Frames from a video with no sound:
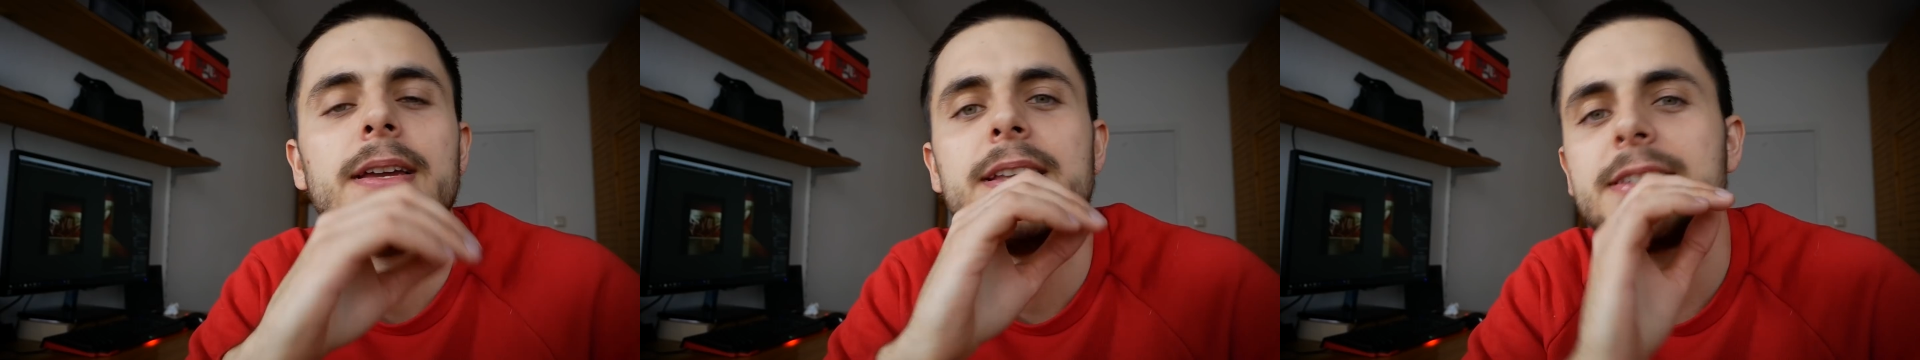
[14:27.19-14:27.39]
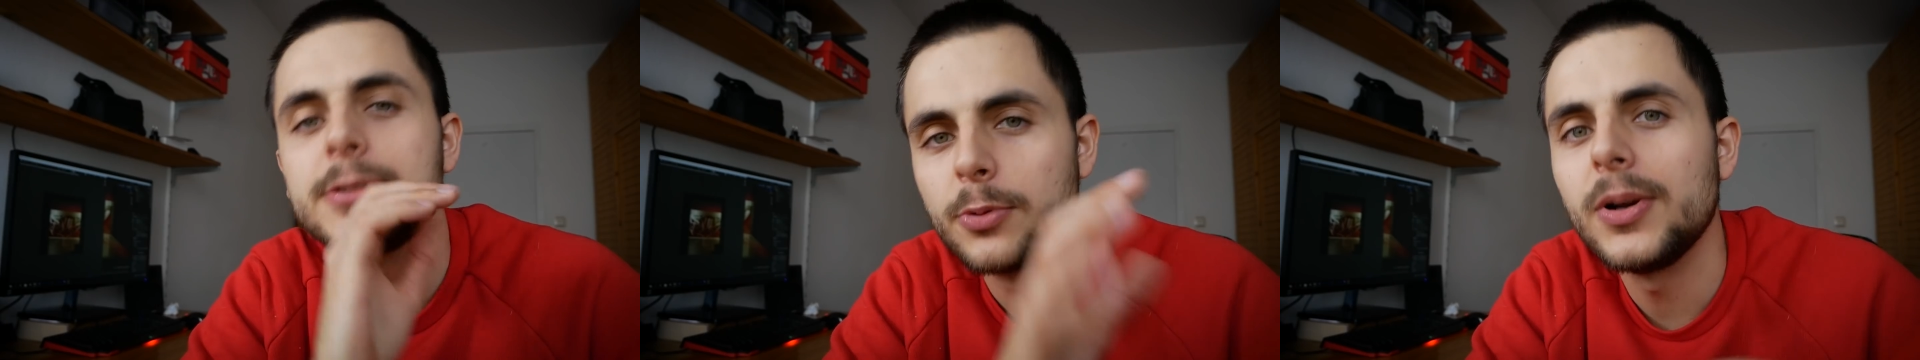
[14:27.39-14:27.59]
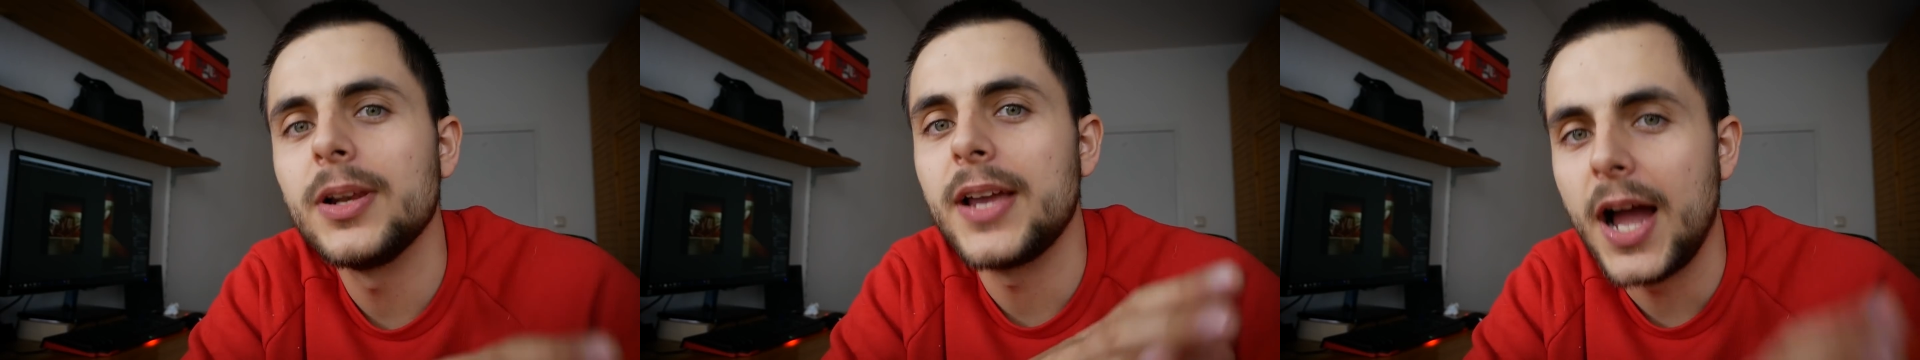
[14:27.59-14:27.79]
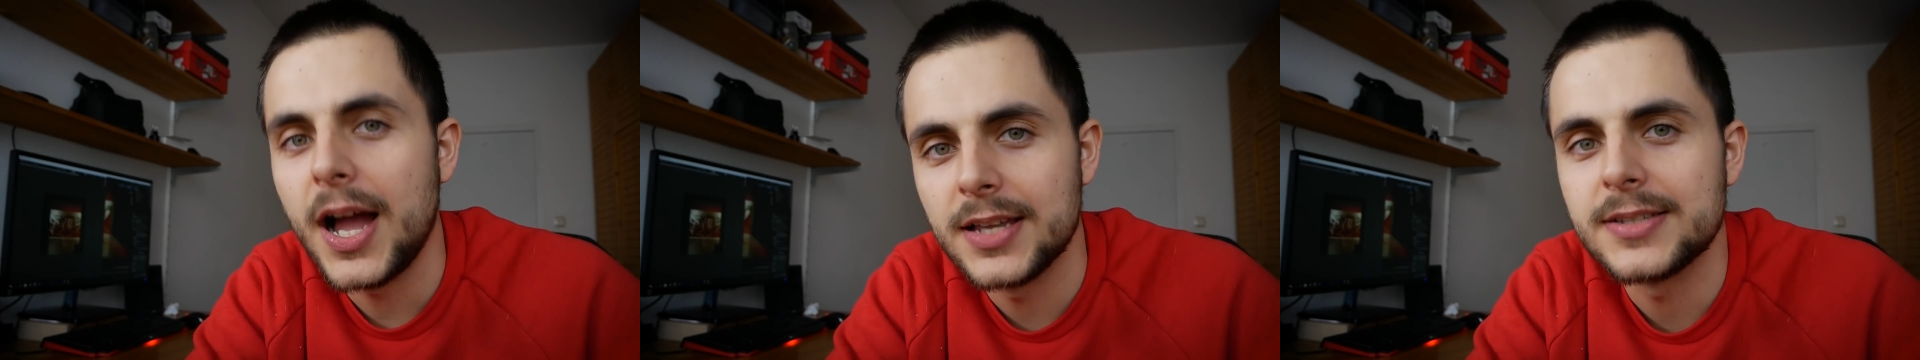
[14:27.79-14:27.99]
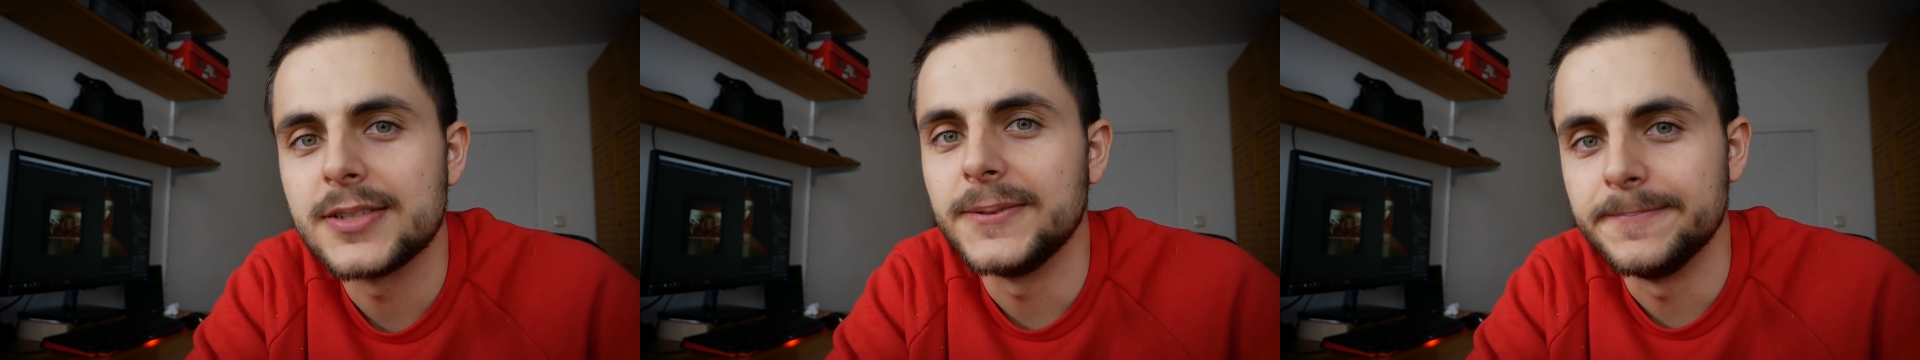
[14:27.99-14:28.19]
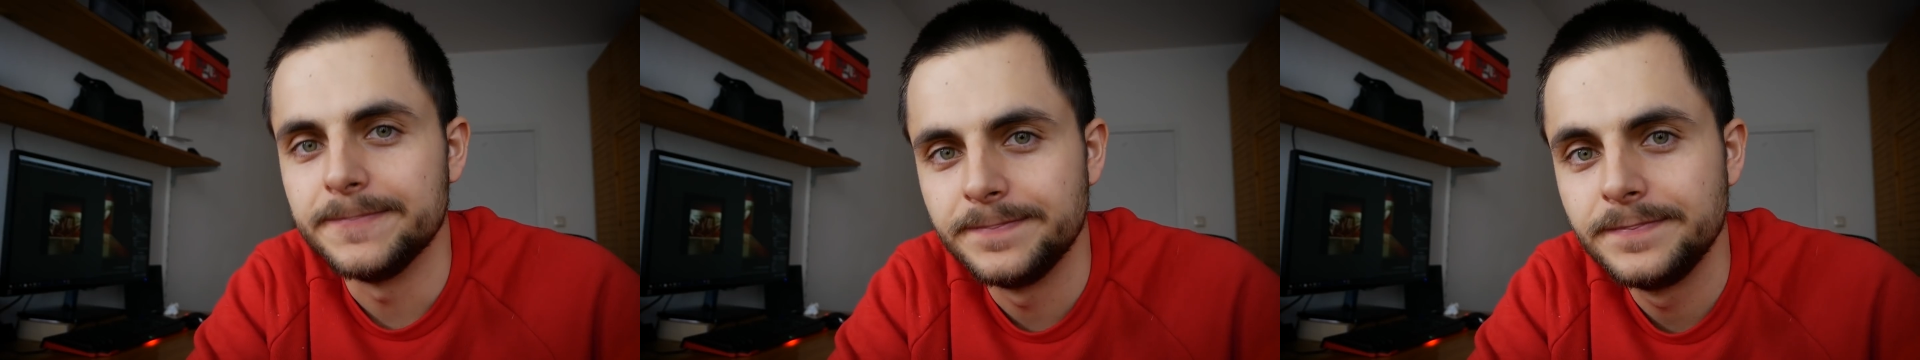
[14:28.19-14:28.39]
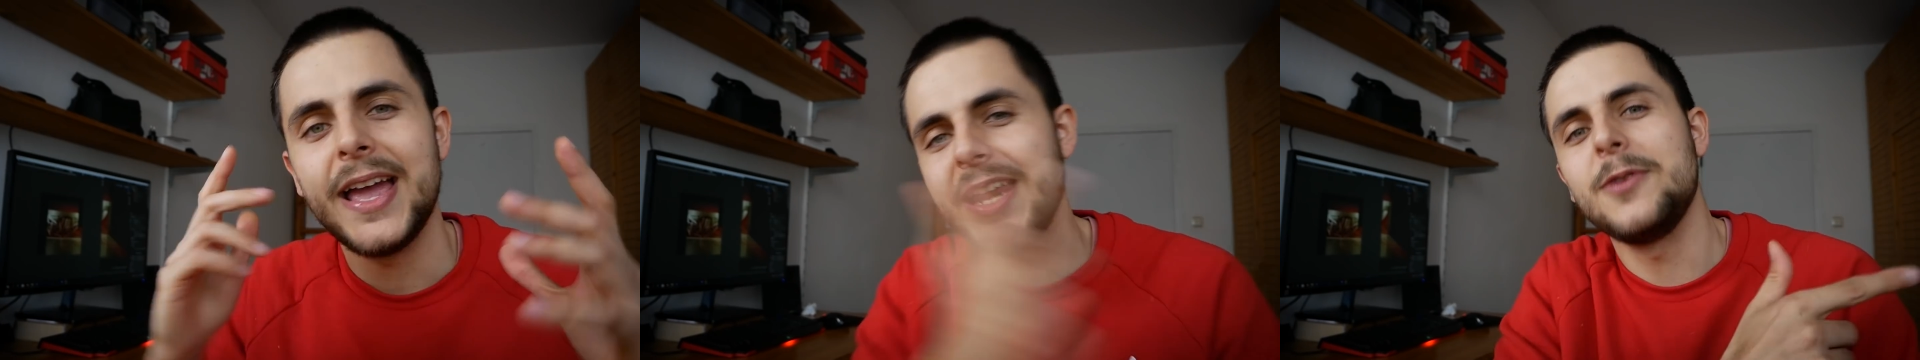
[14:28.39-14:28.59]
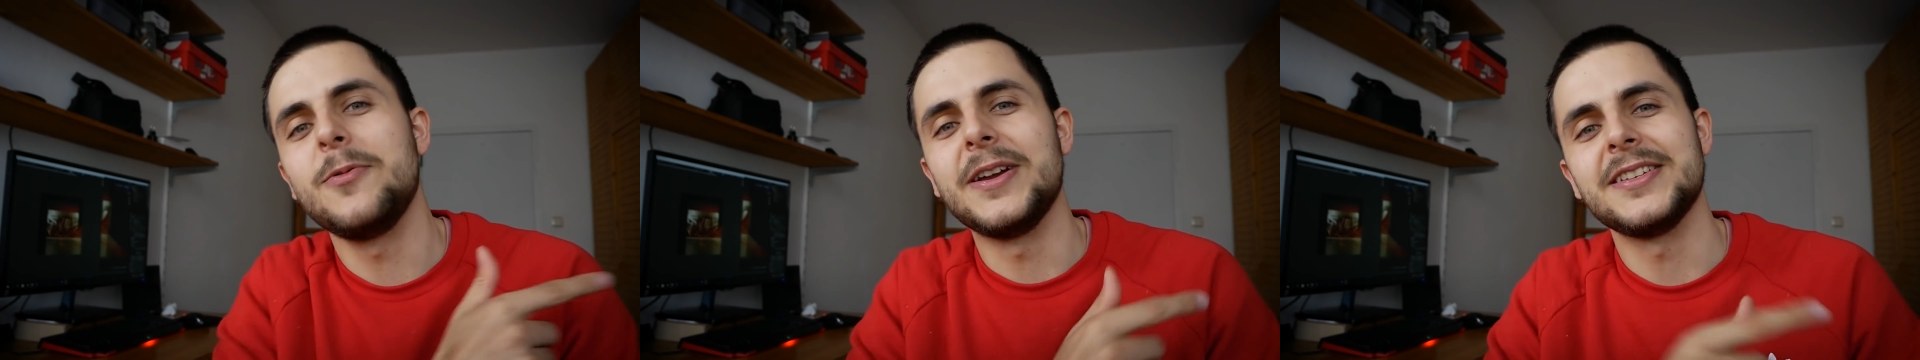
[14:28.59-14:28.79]
It's really awesome.
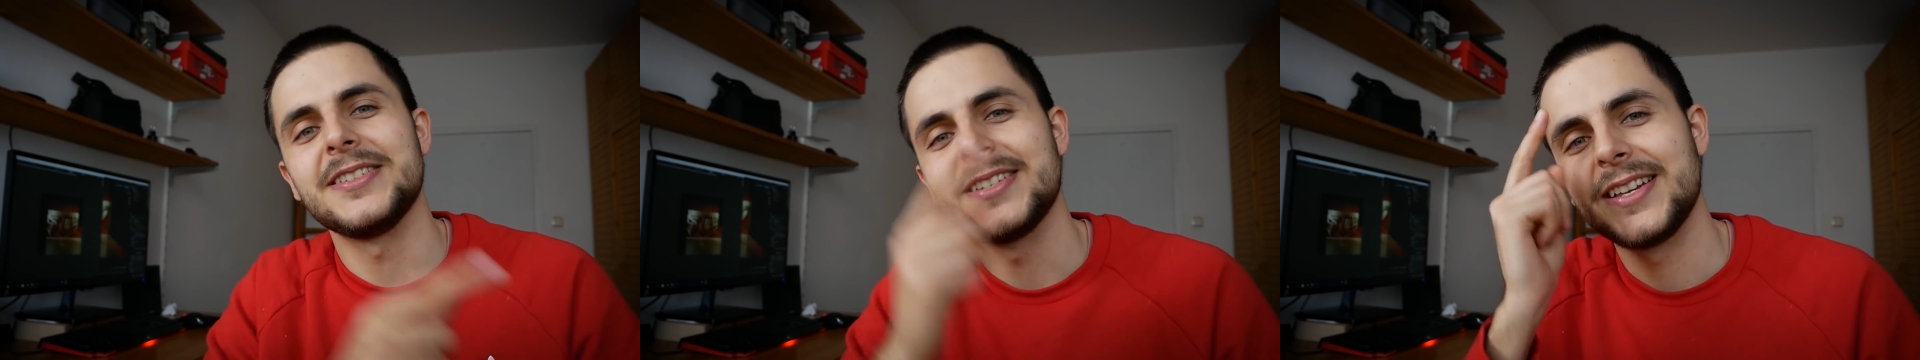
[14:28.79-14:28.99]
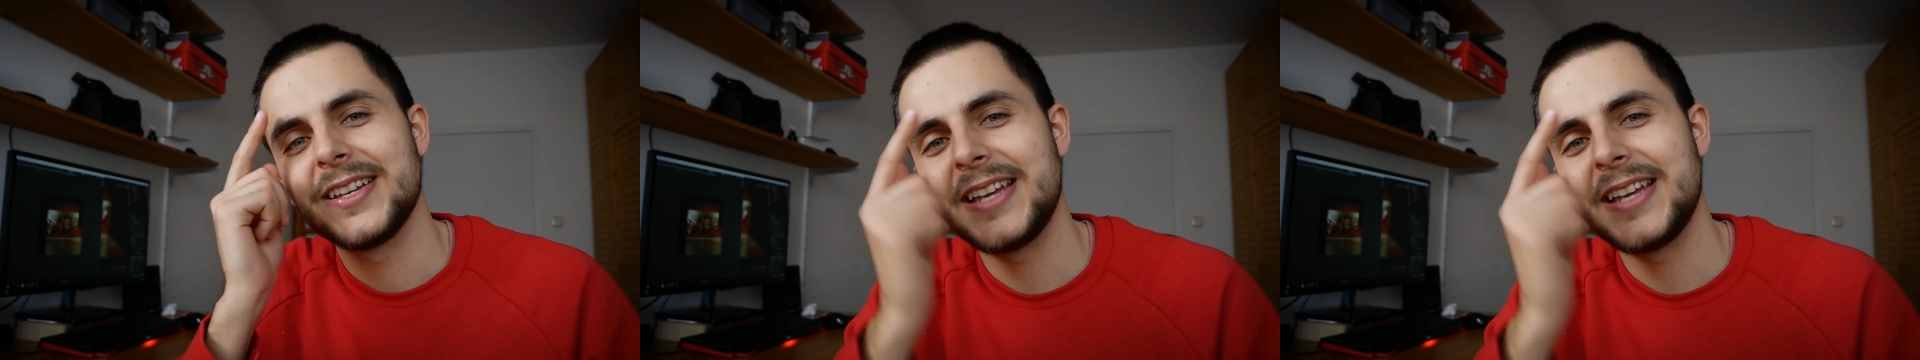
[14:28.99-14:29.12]
Anyways,